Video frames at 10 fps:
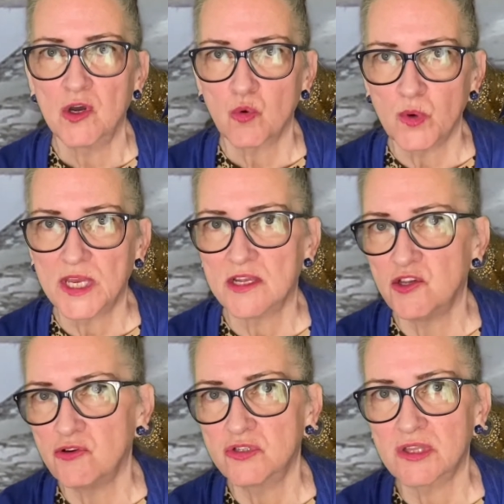we can
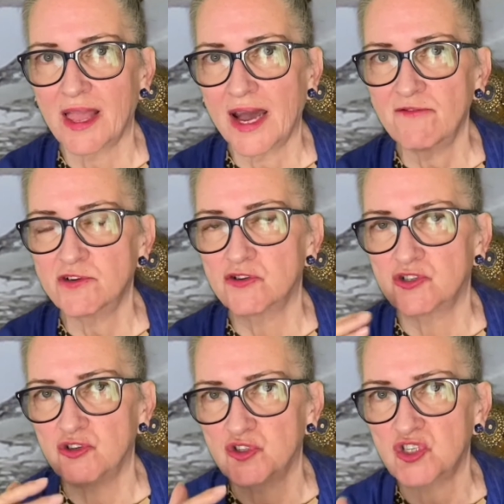use laughter
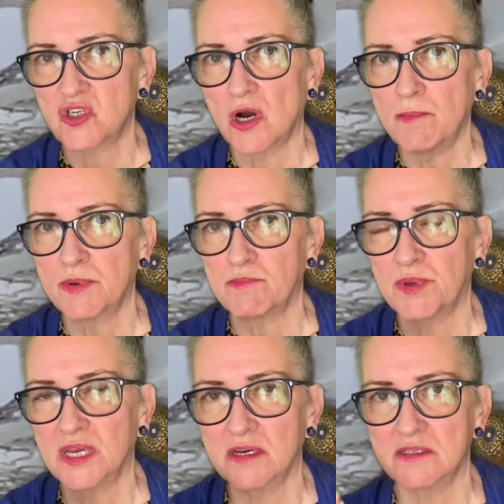to stop it
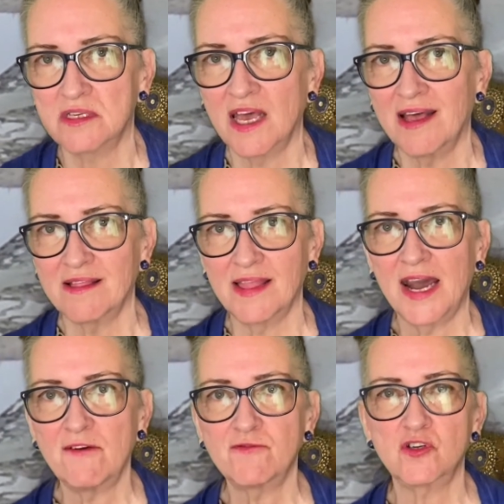because
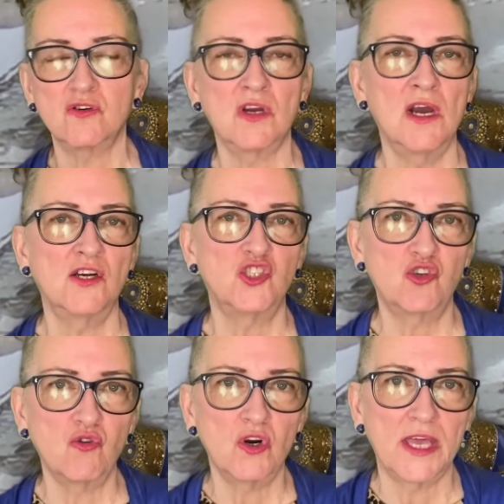laughter,
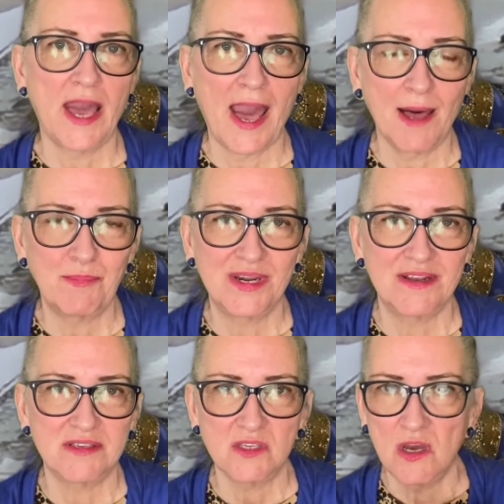joy,
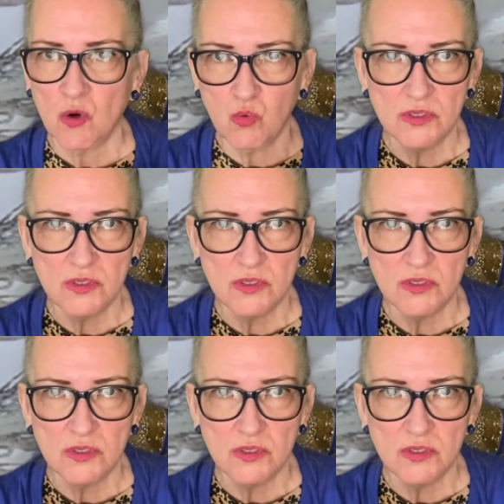happiness will